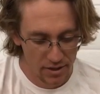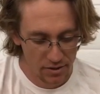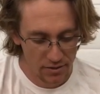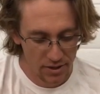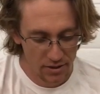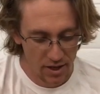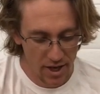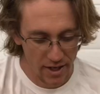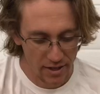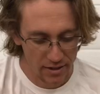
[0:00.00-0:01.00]
Don't need a
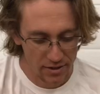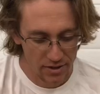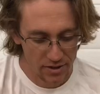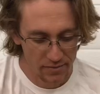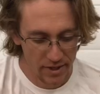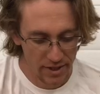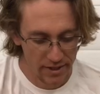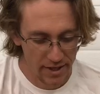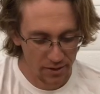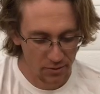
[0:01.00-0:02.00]
lot, just to bend
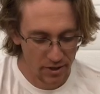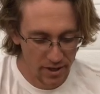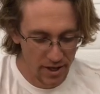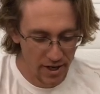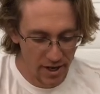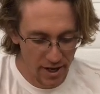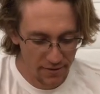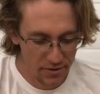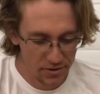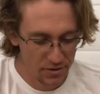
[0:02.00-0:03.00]
it downward
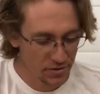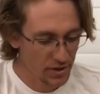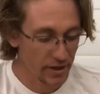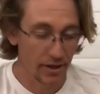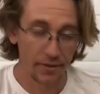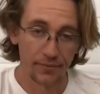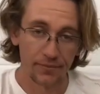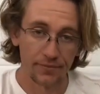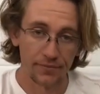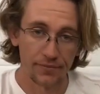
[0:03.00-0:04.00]
ever so slightly.
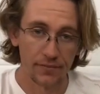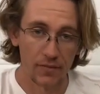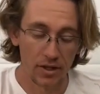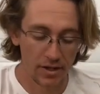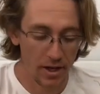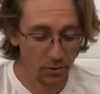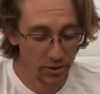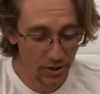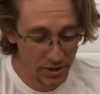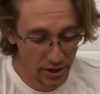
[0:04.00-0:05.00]
Now
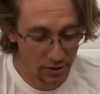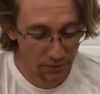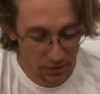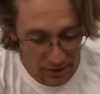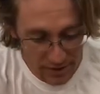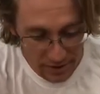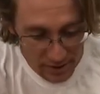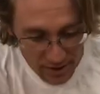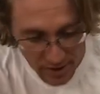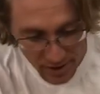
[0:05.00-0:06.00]
we're going to check our float height,
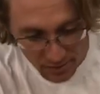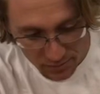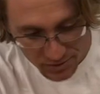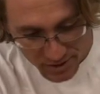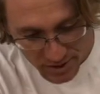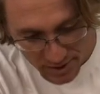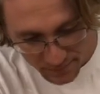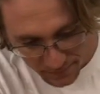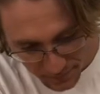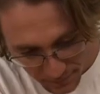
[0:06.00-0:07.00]
and we'll see.